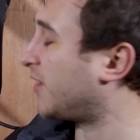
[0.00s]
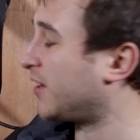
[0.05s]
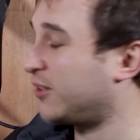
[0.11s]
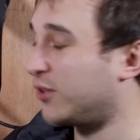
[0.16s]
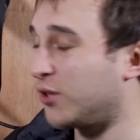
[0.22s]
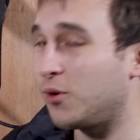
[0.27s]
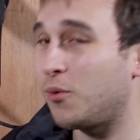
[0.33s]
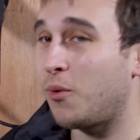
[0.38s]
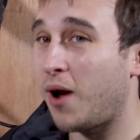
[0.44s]
They
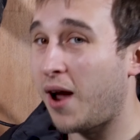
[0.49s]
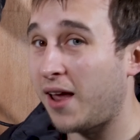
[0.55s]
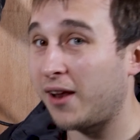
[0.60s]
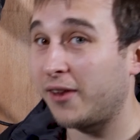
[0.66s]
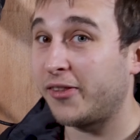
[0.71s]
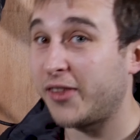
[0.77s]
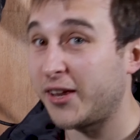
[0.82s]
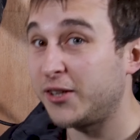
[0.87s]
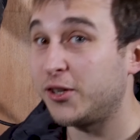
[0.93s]
do
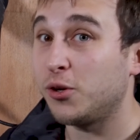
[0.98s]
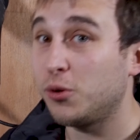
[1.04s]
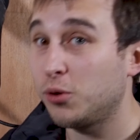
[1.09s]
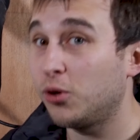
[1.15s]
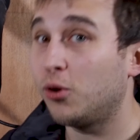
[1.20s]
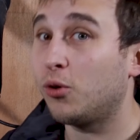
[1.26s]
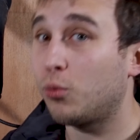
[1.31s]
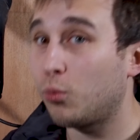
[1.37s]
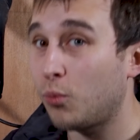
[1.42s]

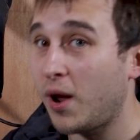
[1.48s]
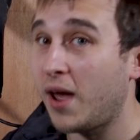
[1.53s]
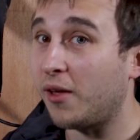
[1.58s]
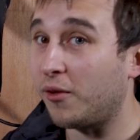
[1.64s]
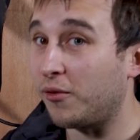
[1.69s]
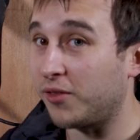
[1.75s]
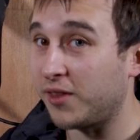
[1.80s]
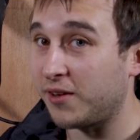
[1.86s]
look well.